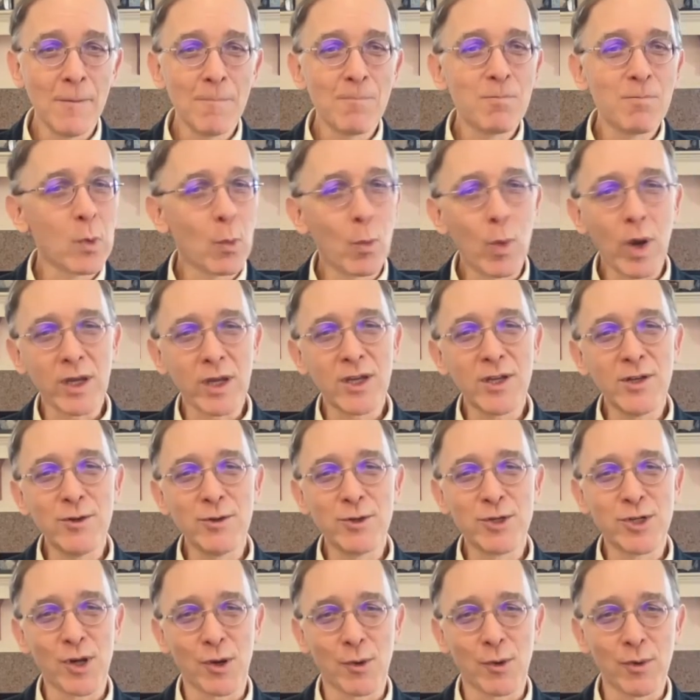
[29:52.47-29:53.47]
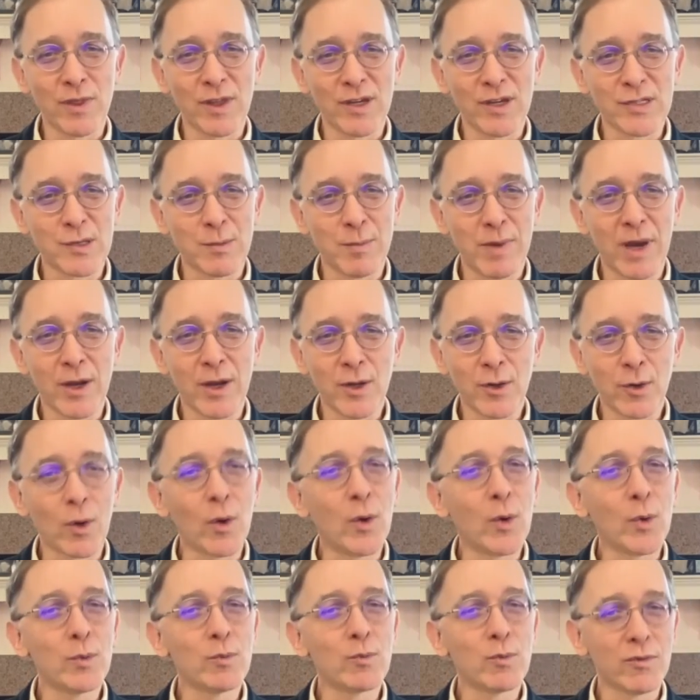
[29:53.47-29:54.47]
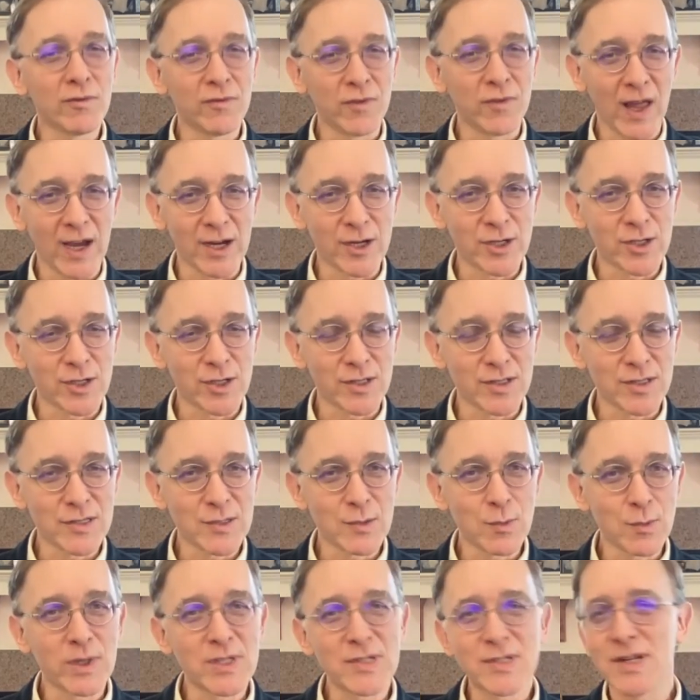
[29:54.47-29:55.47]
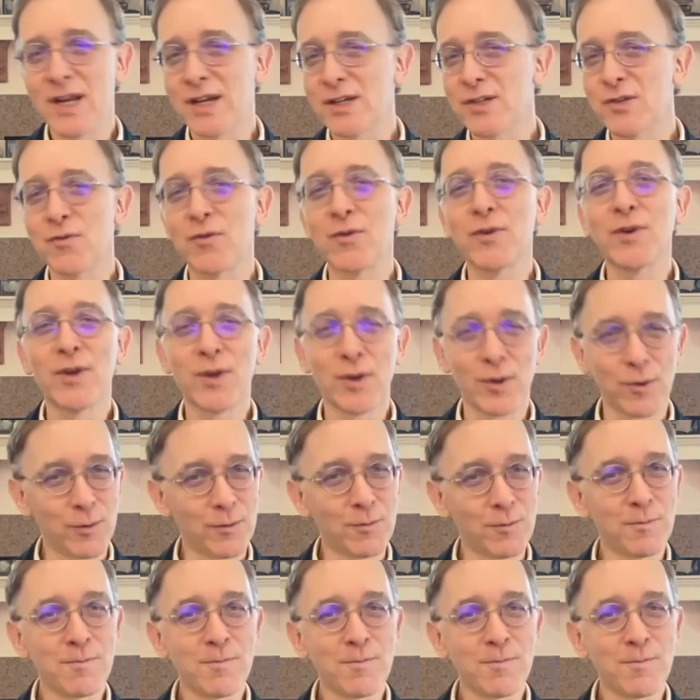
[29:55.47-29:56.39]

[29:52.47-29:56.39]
what can you share with us about your own reflections? What's next for you?